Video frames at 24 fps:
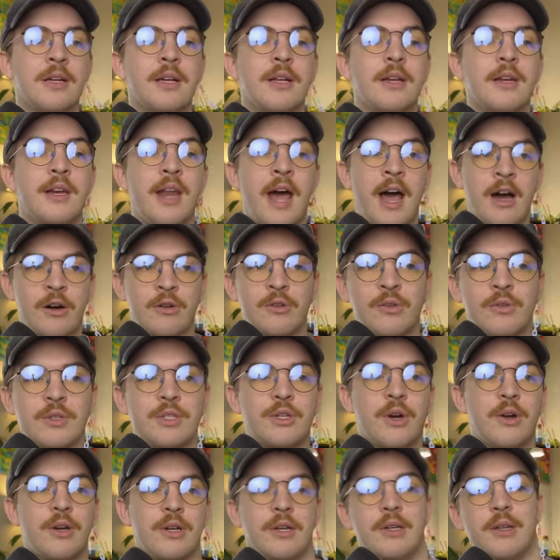now
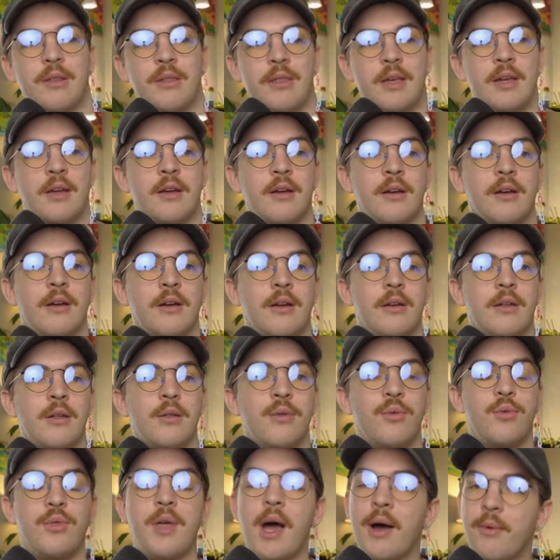starting to think
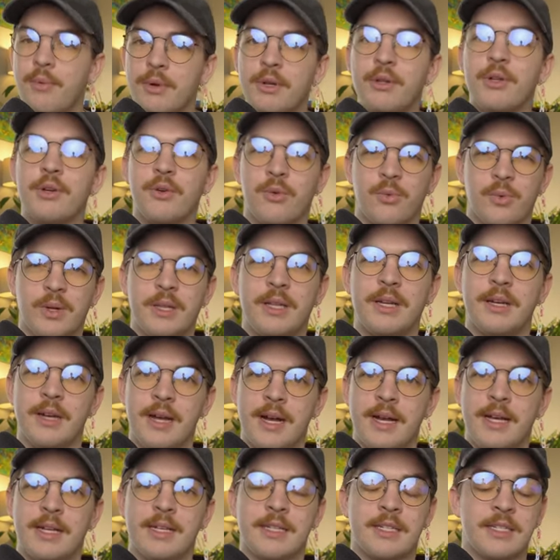that would look really
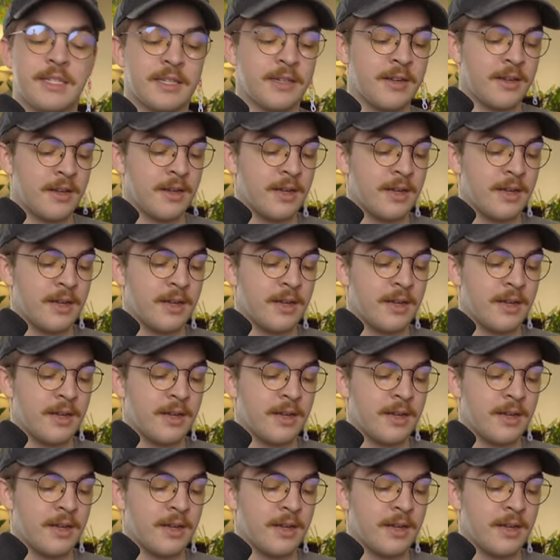nice.